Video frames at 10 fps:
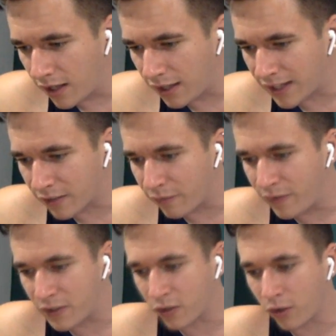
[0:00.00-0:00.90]
A lots of
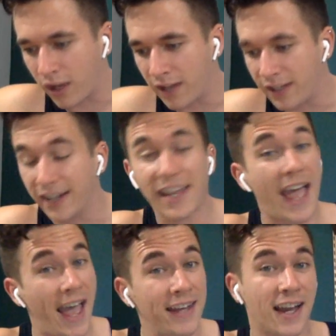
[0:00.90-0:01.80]
physical contact
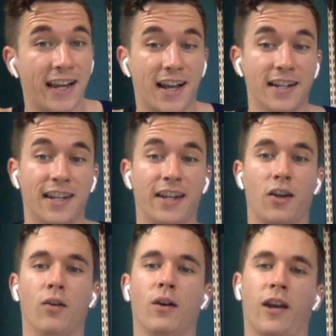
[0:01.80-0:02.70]
and eye contact.
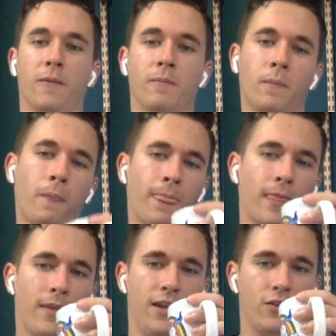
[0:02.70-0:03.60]
Oh, okay.
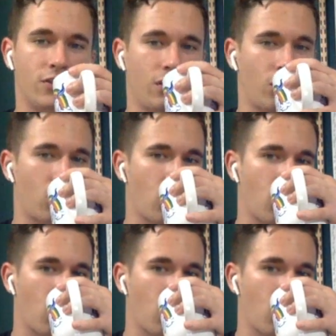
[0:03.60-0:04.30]
Interesting.